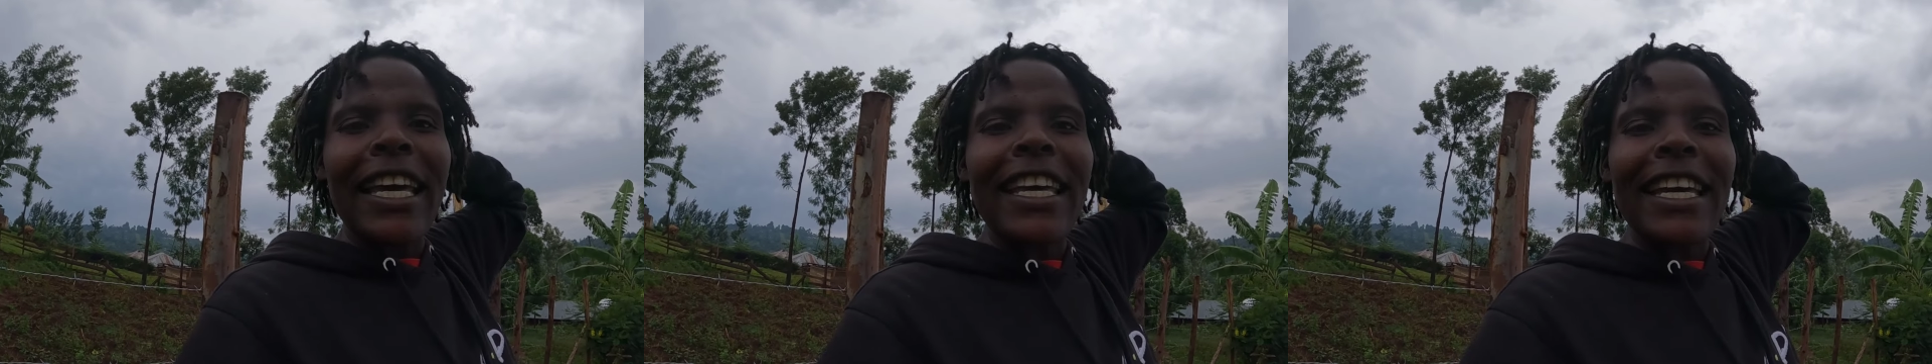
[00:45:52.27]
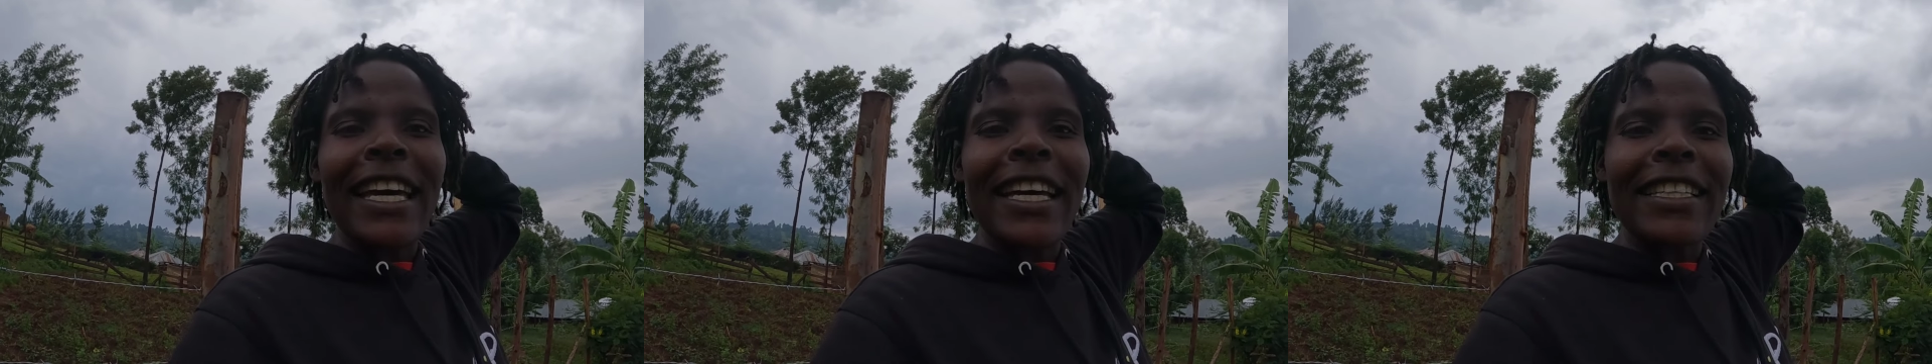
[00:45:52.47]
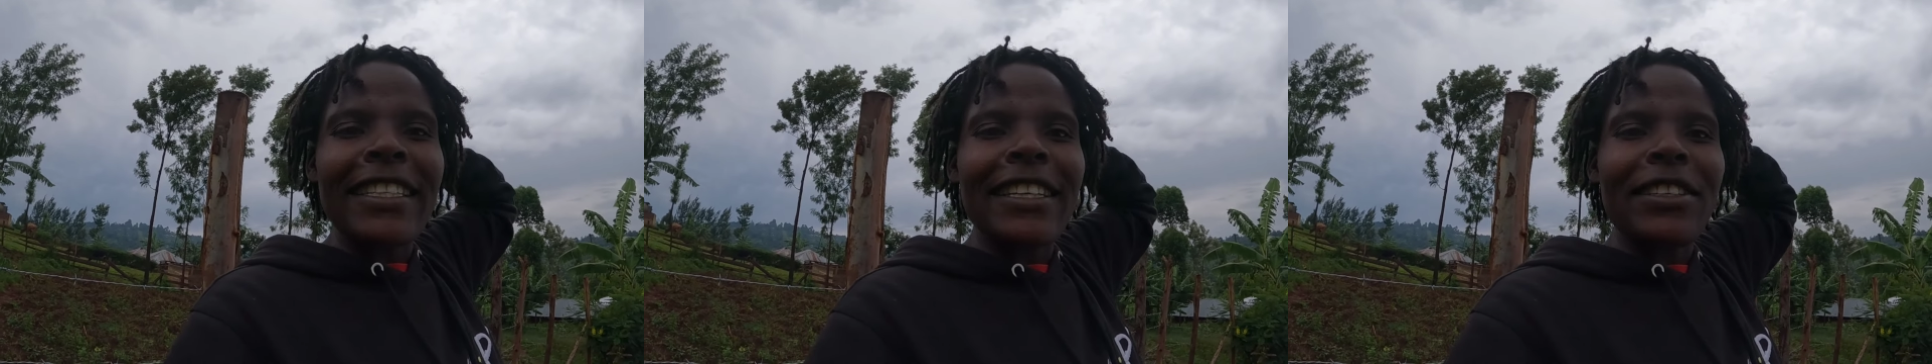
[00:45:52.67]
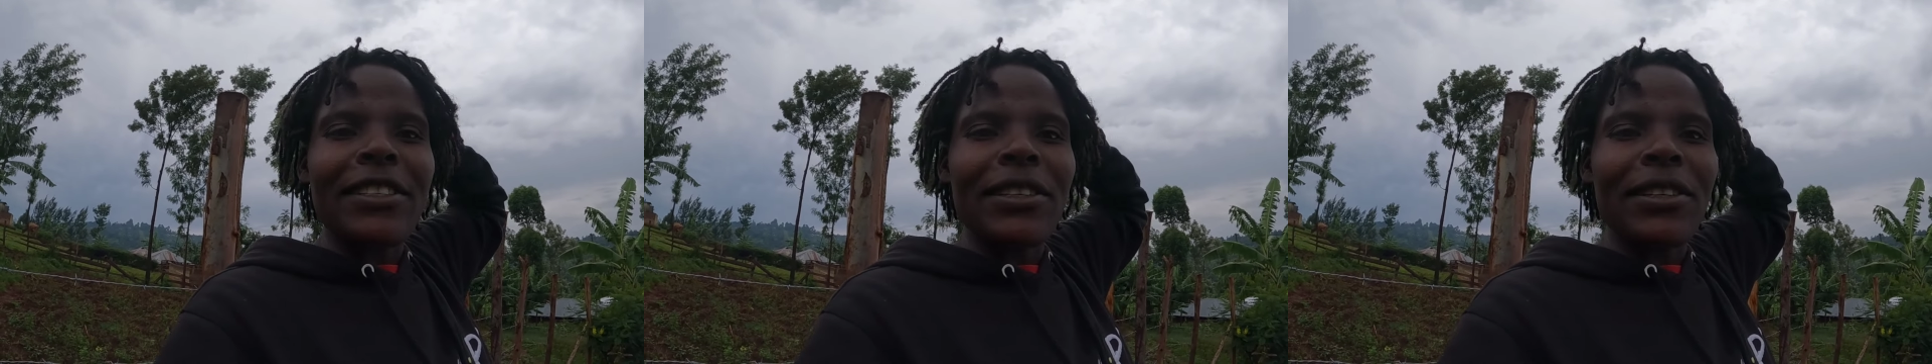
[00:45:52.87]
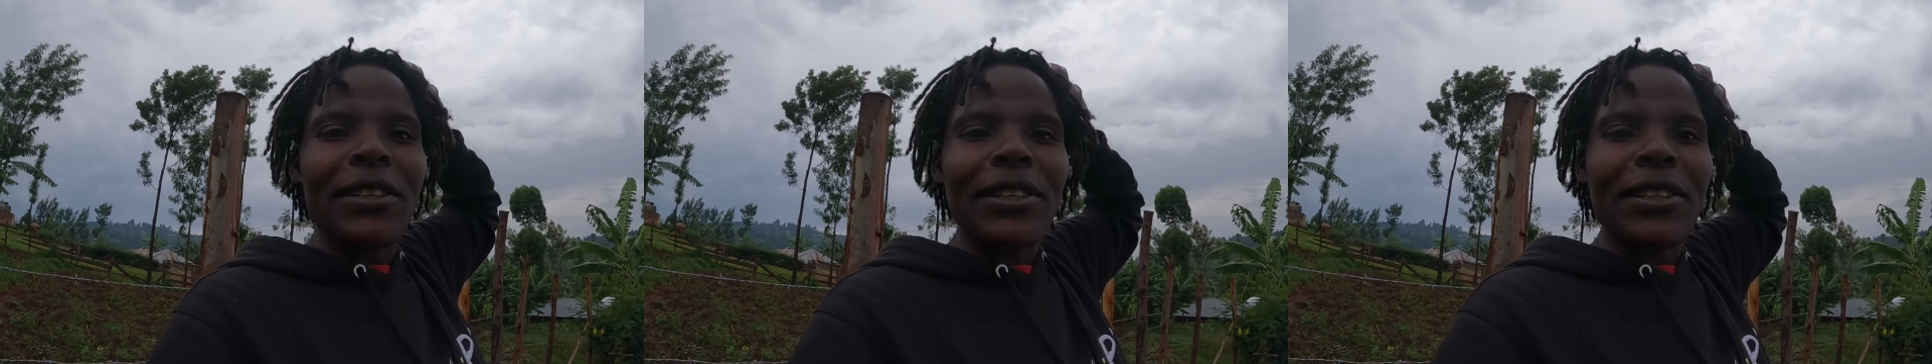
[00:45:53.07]
Yes,
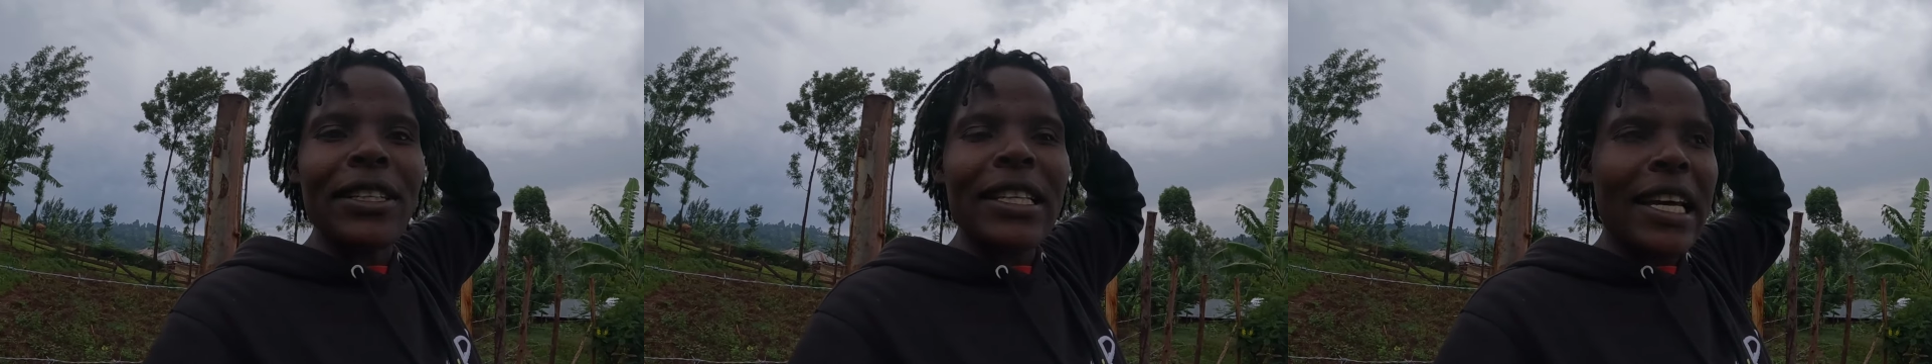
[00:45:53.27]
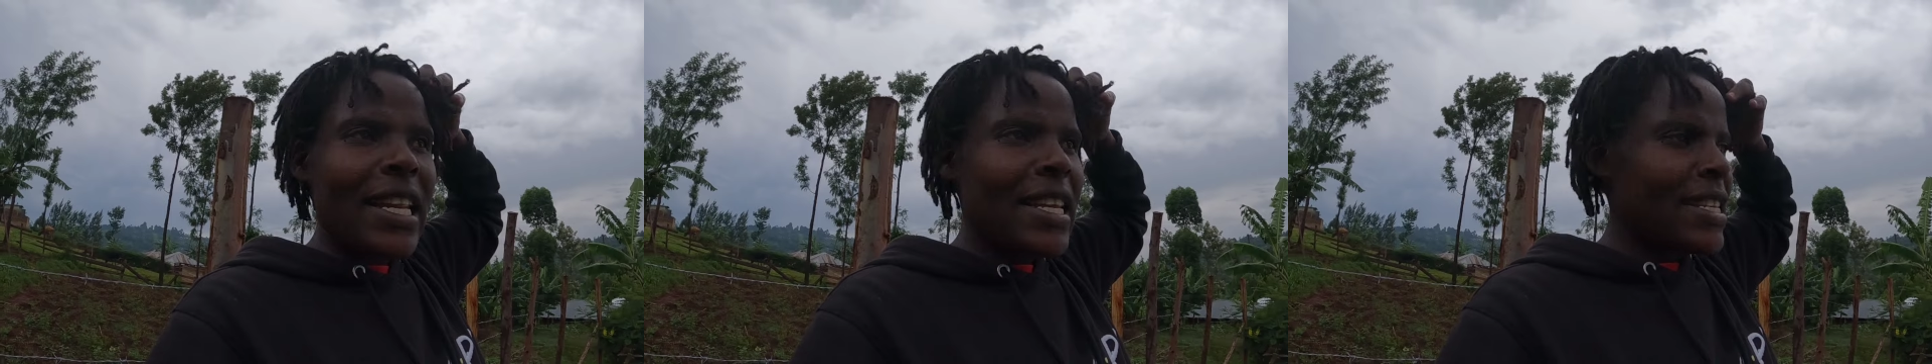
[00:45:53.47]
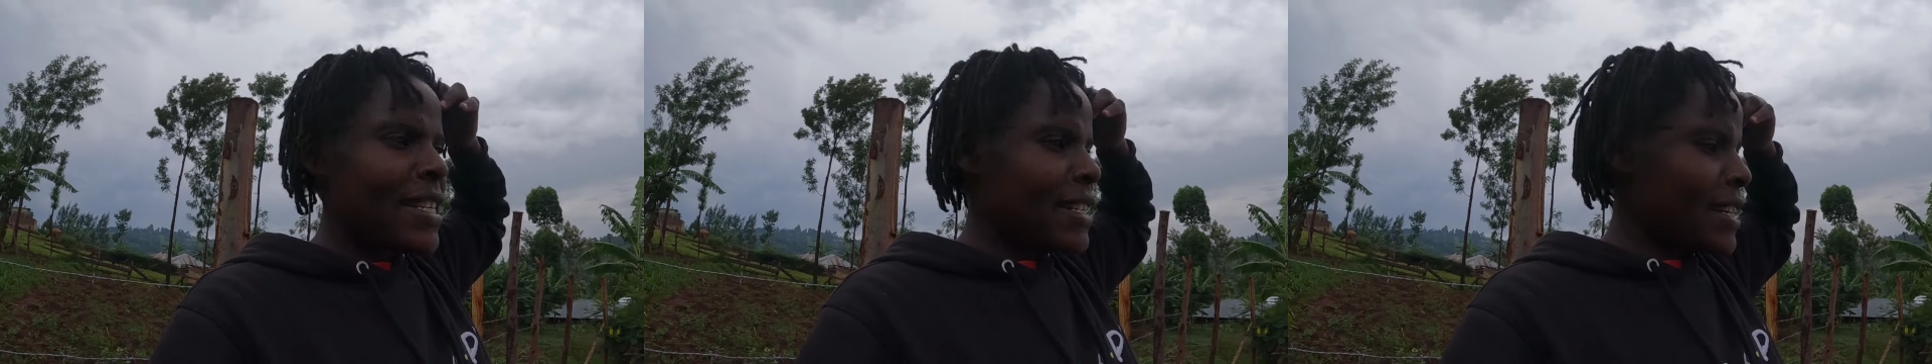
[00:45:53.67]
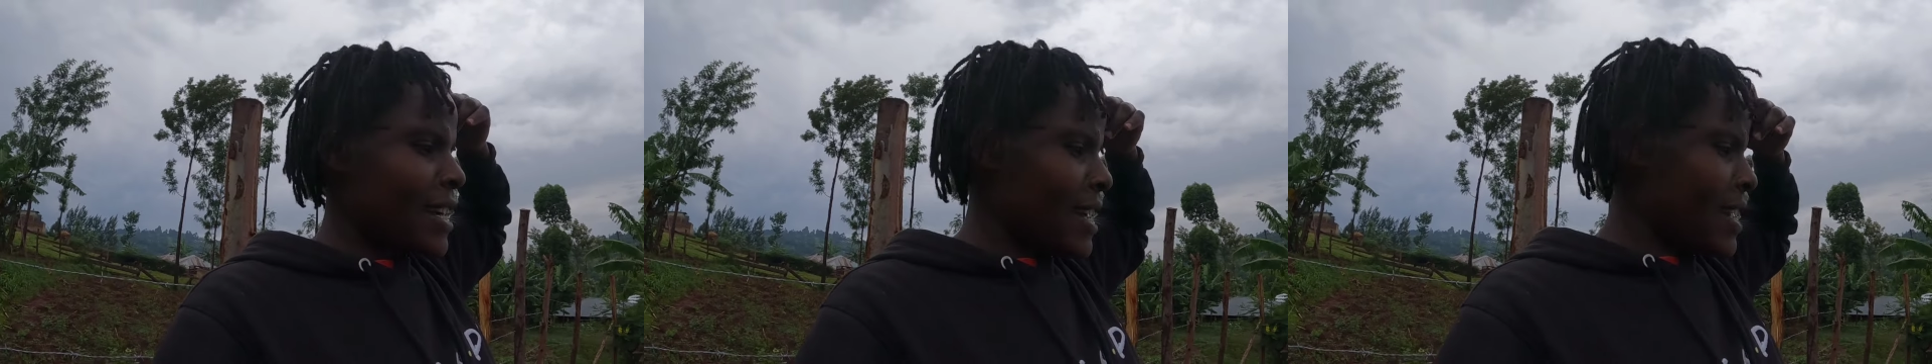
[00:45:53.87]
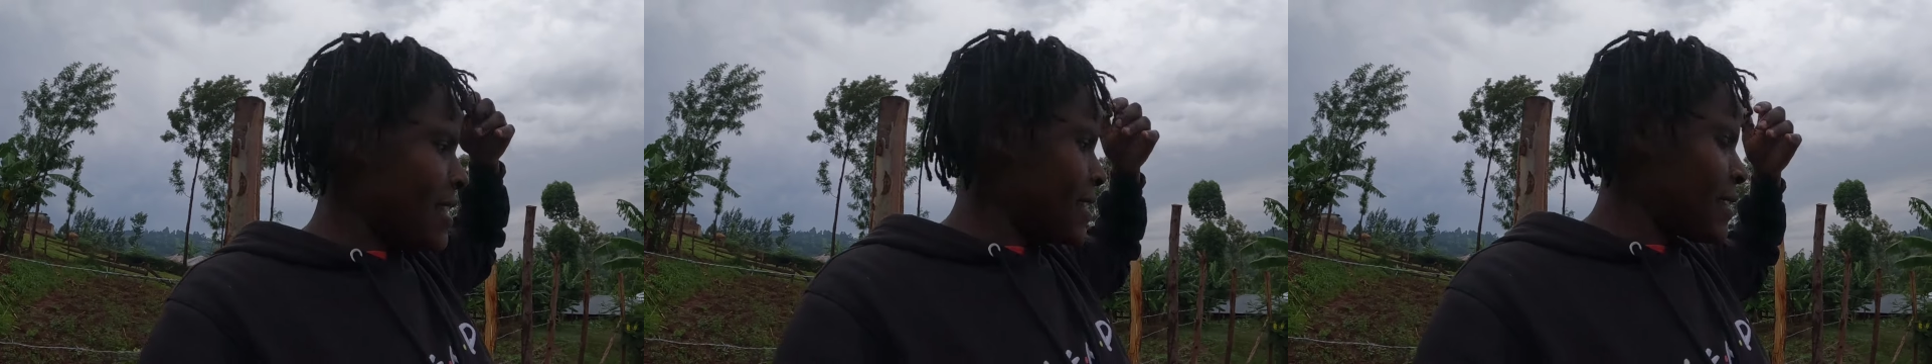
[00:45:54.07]
so that is it,
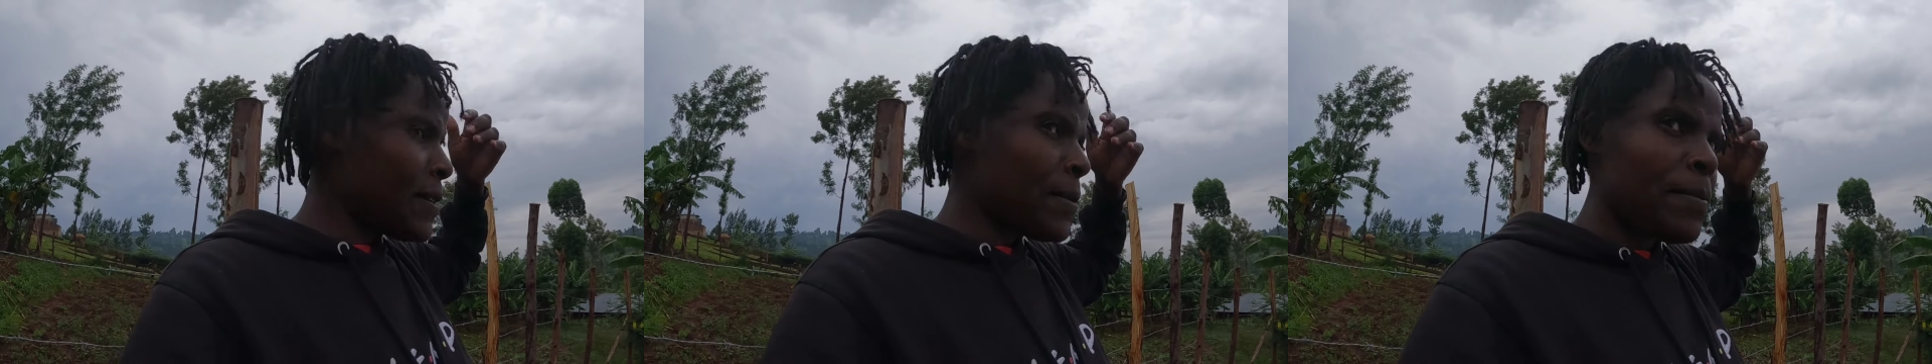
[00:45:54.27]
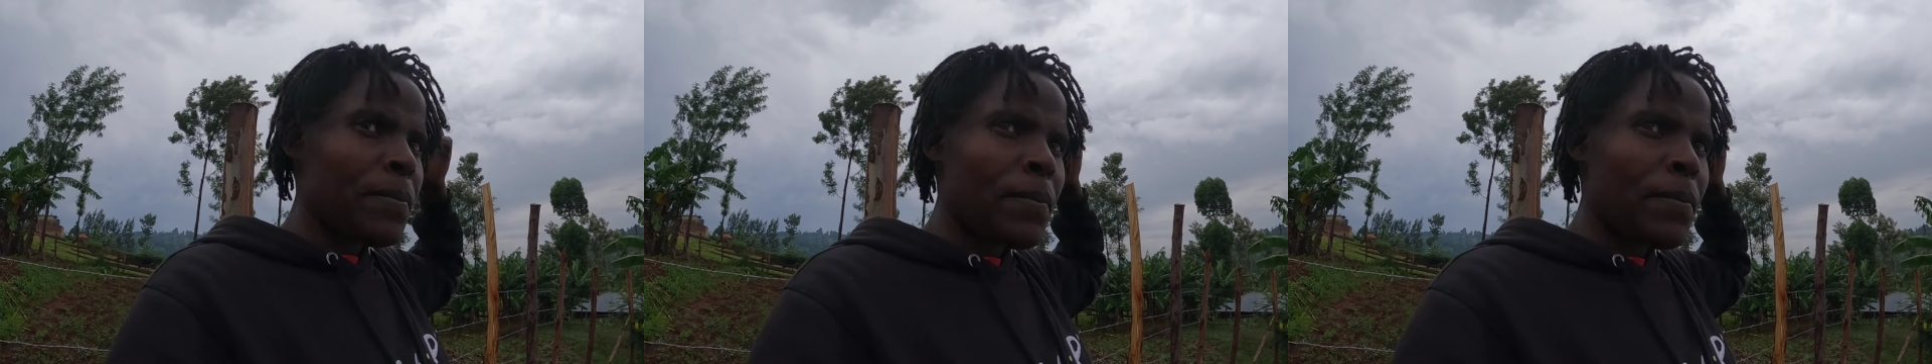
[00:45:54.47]
guys.